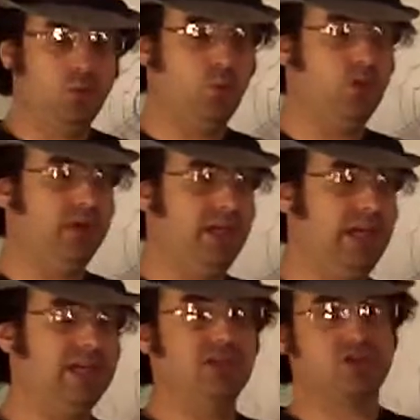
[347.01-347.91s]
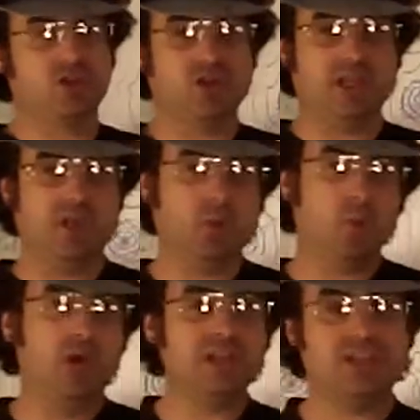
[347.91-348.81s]
would exert a
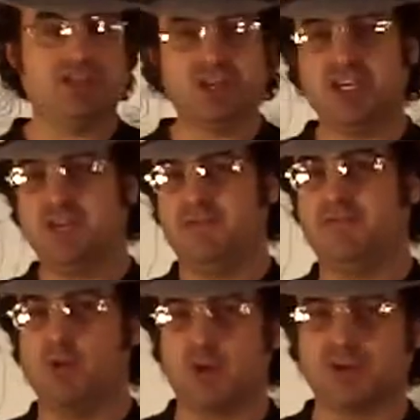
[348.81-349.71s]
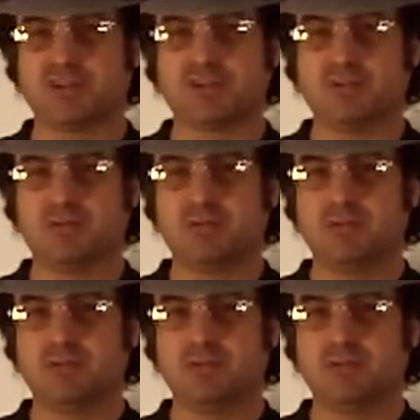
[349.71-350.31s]
1G force.